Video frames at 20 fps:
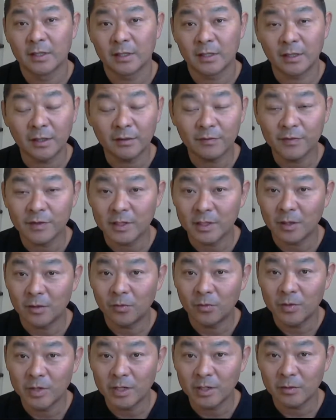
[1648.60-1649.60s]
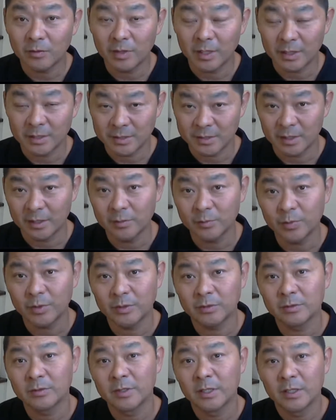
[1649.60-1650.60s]
giving a real
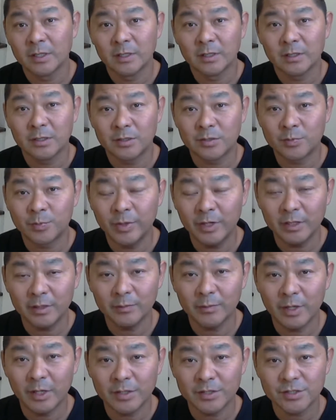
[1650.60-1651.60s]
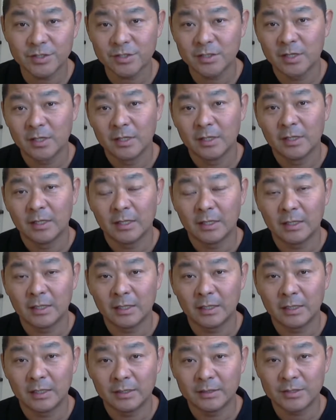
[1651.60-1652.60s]
example, is pretty much
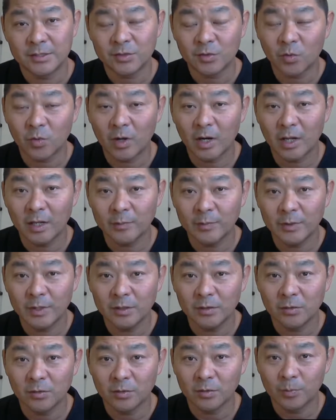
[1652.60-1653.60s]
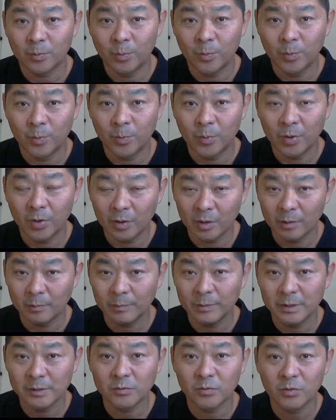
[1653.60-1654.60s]
describing your
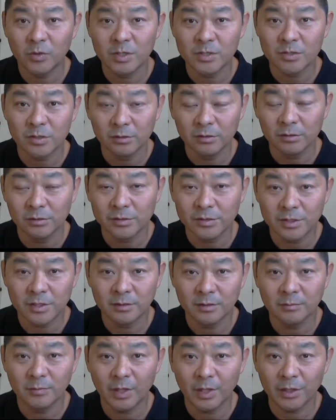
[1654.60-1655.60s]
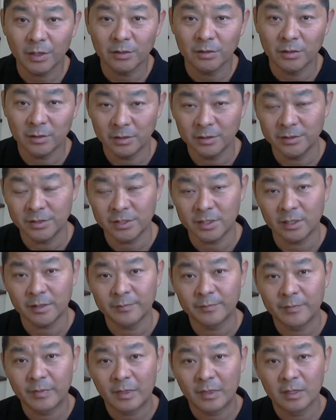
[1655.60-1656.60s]
problem resolution methodology.
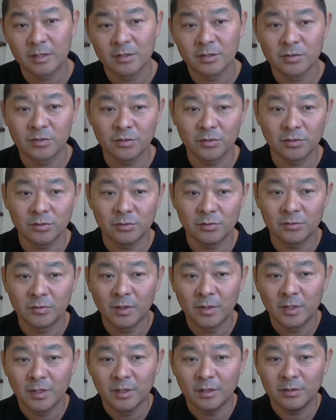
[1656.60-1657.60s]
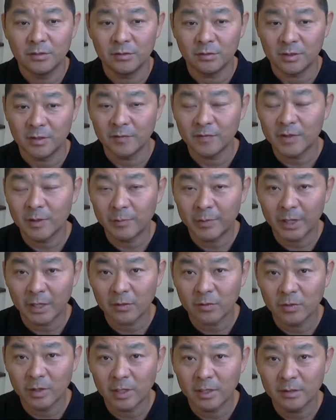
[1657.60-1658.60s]
So you give the
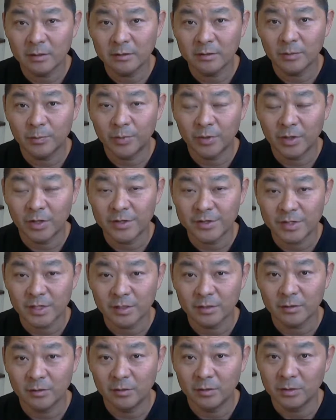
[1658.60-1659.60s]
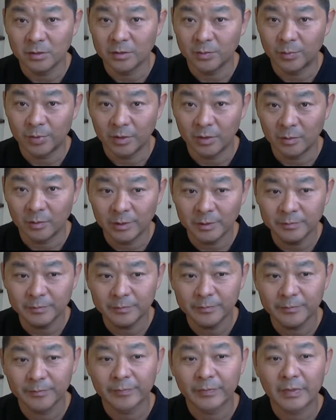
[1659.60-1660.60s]
background, the project or the problem,